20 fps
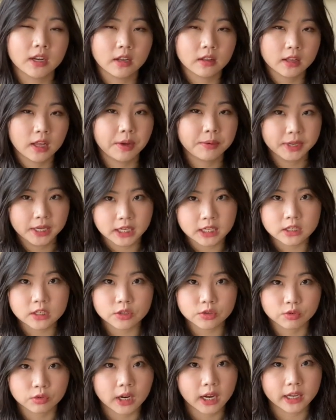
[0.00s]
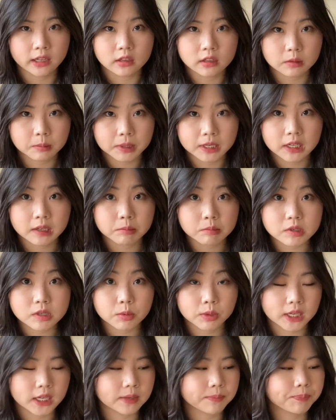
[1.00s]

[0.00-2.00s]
allowing it to dry a little bit in between.